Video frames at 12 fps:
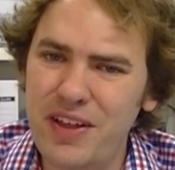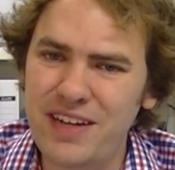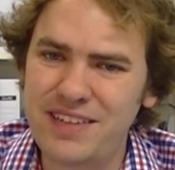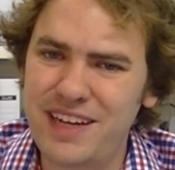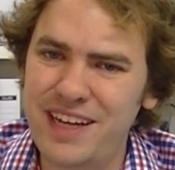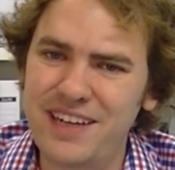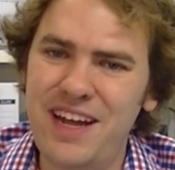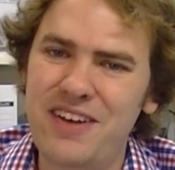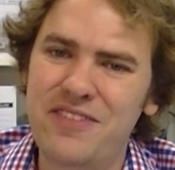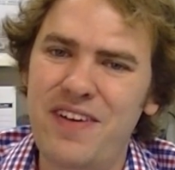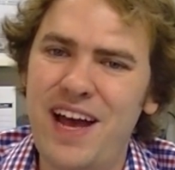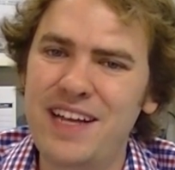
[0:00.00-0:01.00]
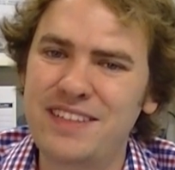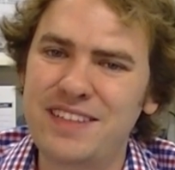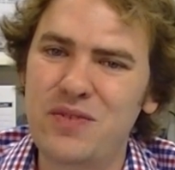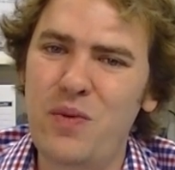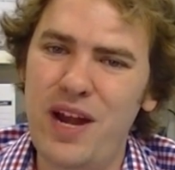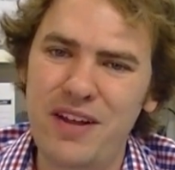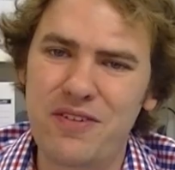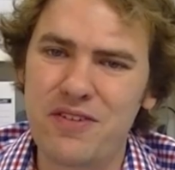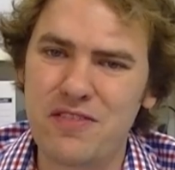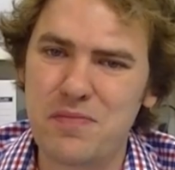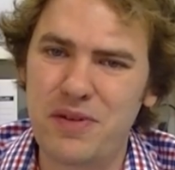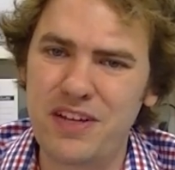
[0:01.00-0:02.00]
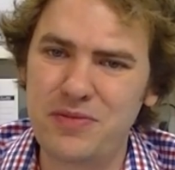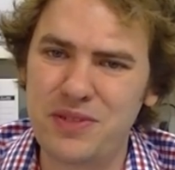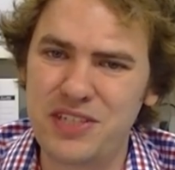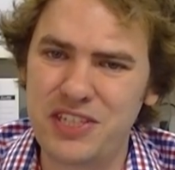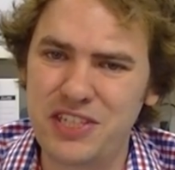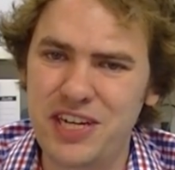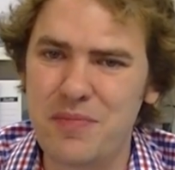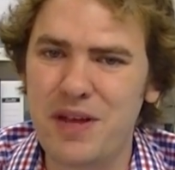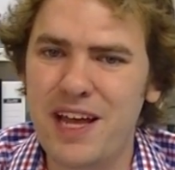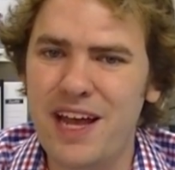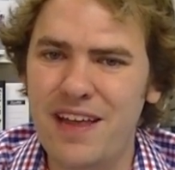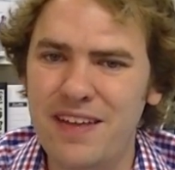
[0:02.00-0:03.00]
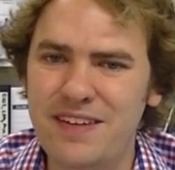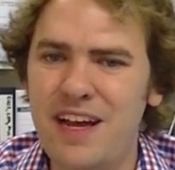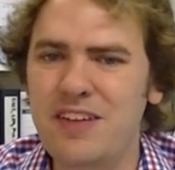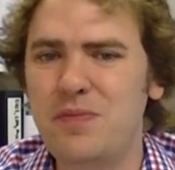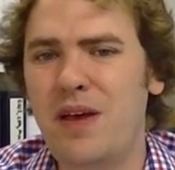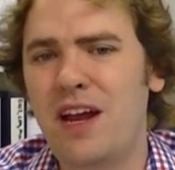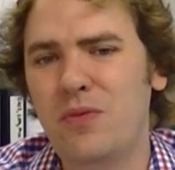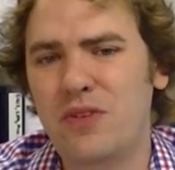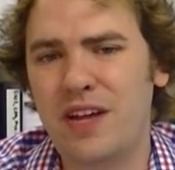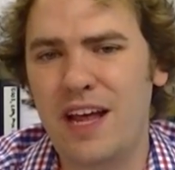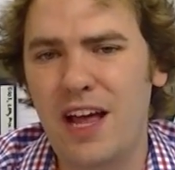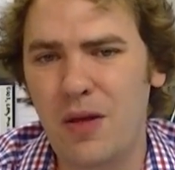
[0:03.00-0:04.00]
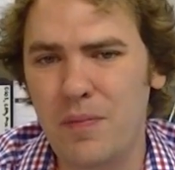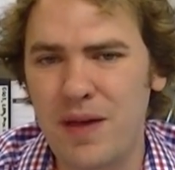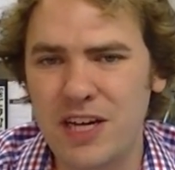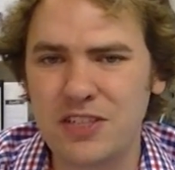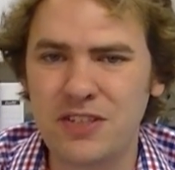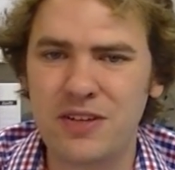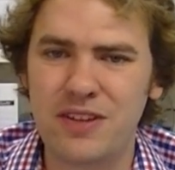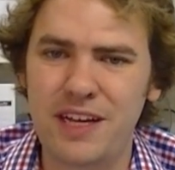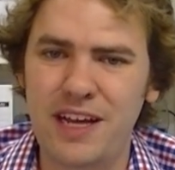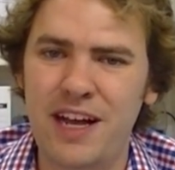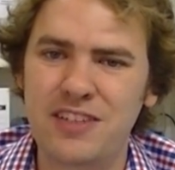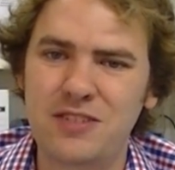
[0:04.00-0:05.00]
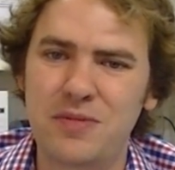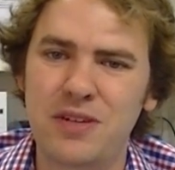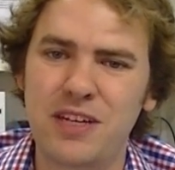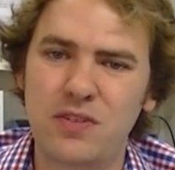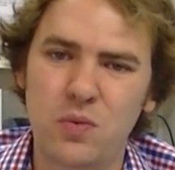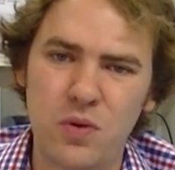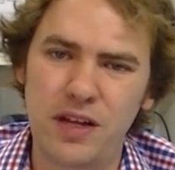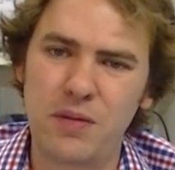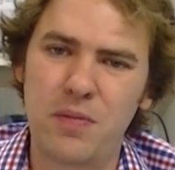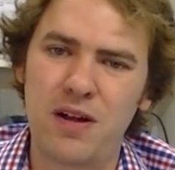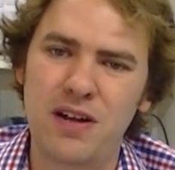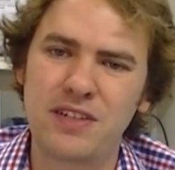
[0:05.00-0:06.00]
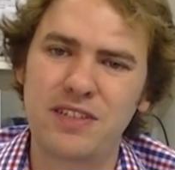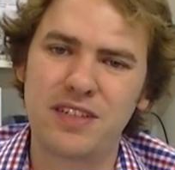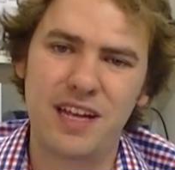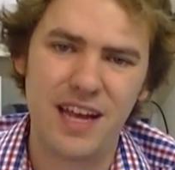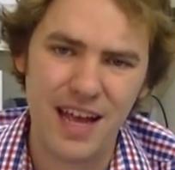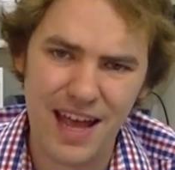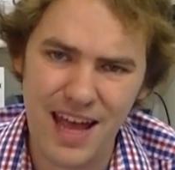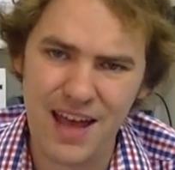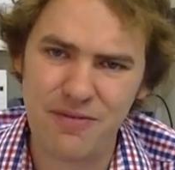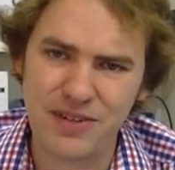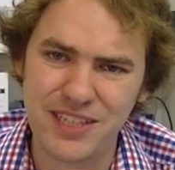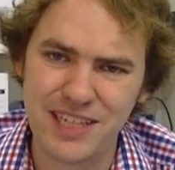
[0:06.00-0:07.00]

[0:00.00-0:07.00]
likes getting a dead device and then waiting for a replacement to ship. And the test plan is what's going to help make sure that the customer gets working parts every